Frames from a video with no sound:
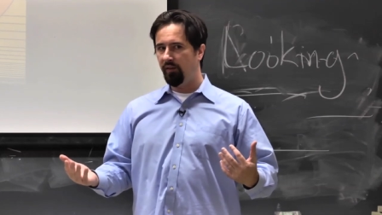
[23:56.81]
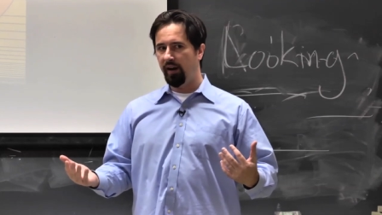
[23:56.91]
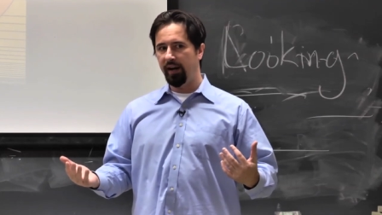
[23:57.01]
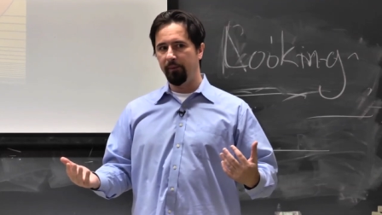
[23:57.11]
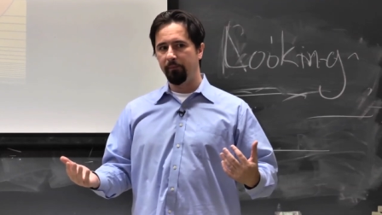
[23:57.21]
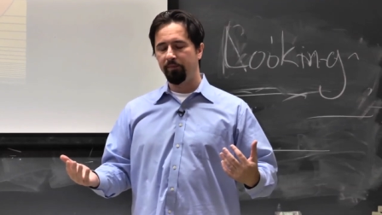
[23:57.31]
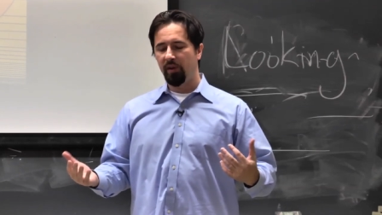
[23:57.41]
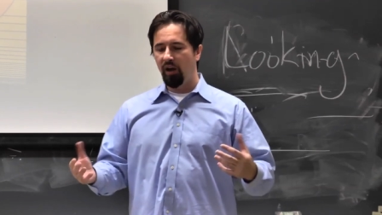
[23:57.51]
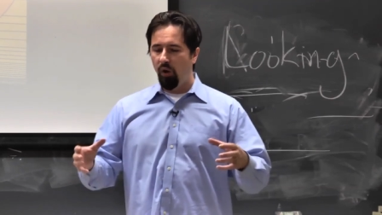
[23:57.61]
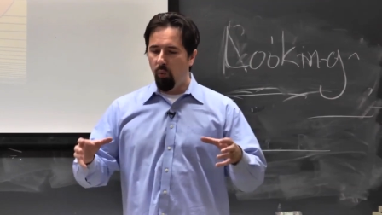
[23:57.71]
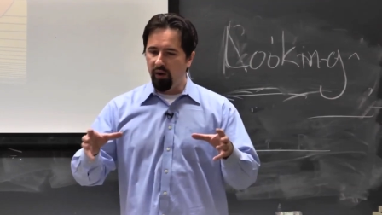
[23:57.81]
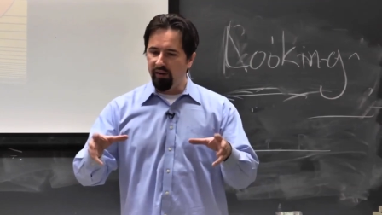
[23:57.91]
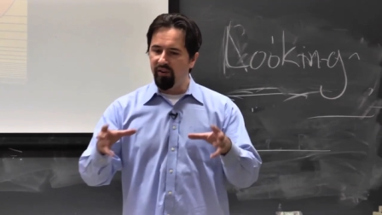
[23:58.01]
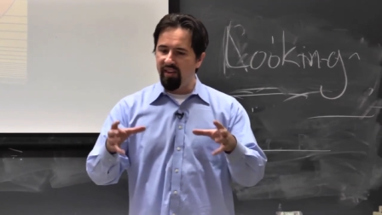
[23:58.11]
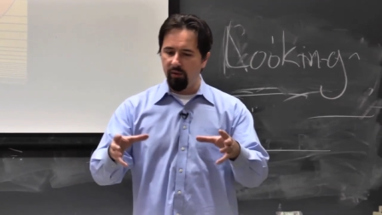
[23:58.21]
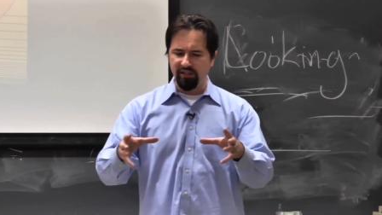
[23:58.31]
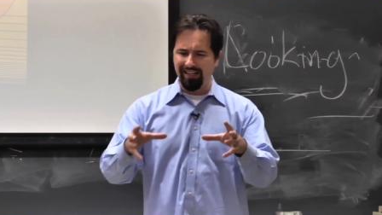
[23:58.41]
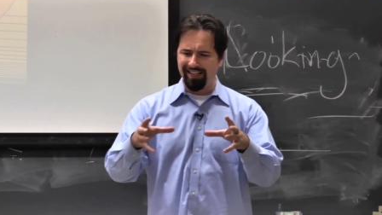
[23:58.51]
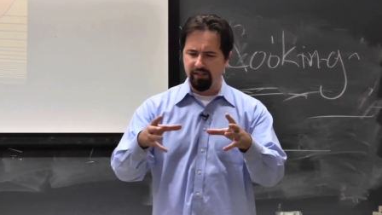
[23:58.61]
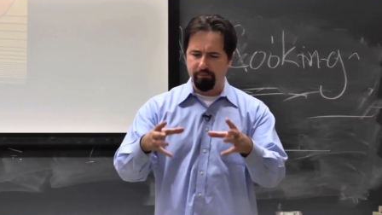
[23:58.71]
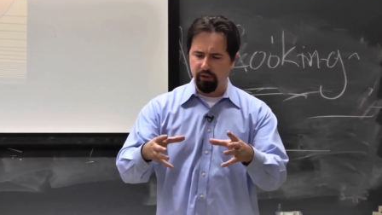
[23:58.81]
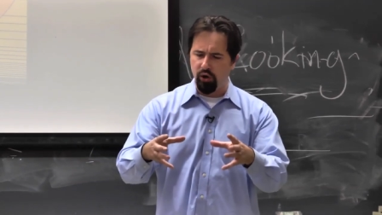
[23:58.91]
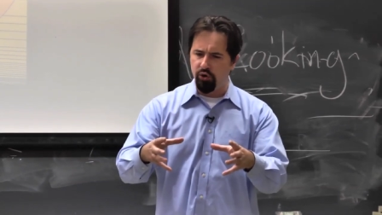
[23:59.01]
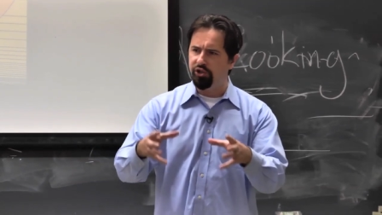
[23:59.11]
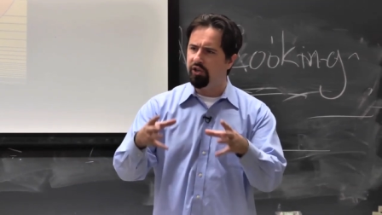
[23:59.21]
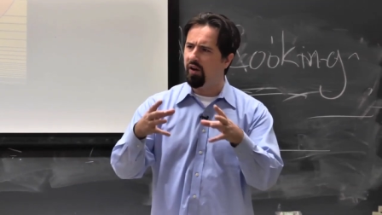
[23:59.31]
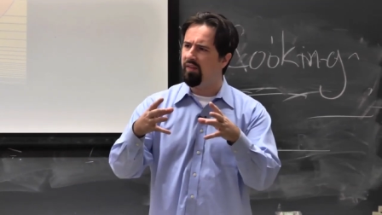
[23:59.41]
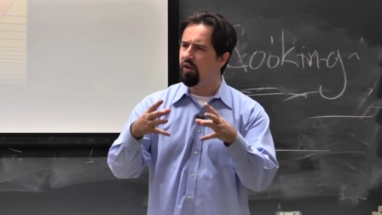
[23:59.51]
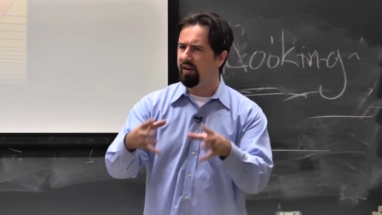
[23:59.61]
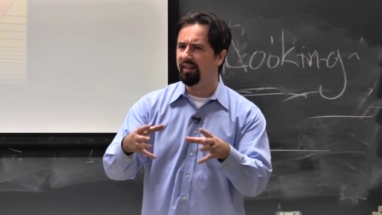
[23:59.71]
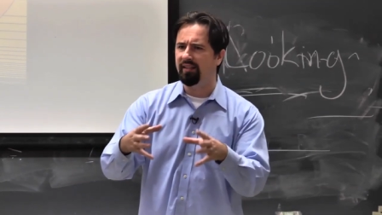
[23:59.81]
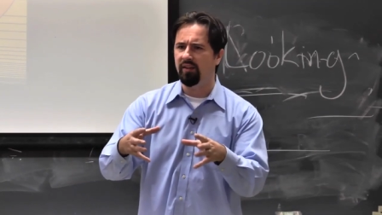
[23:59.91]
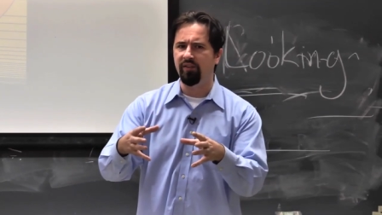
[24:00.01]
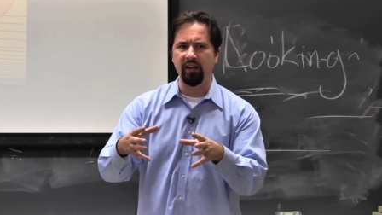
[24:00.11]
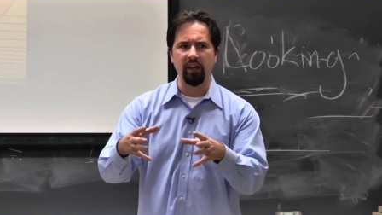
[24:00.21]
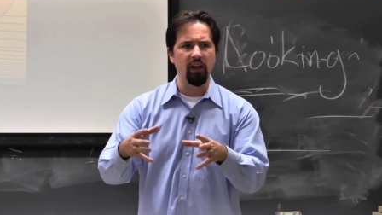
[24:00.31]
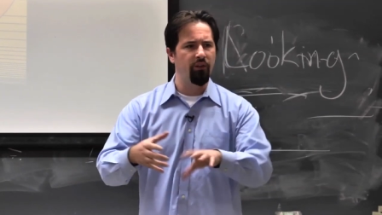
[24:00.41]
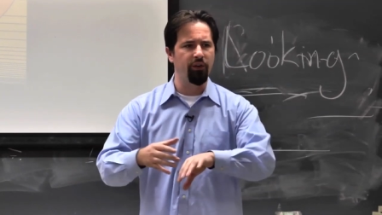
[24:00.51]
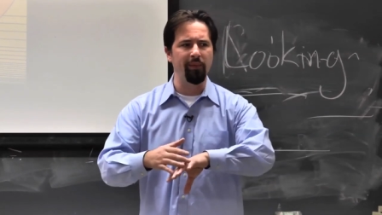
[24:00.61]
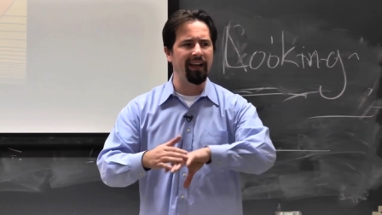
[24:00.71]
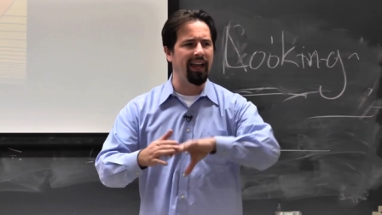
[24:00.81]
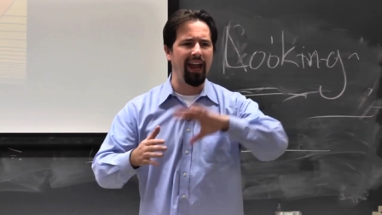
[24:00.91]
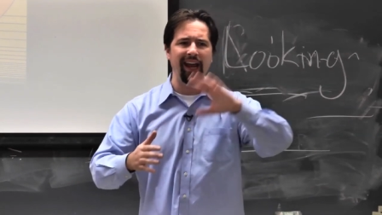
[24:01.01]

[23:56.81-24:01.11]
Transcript: right? Wherever there was an explosion of creativity, from like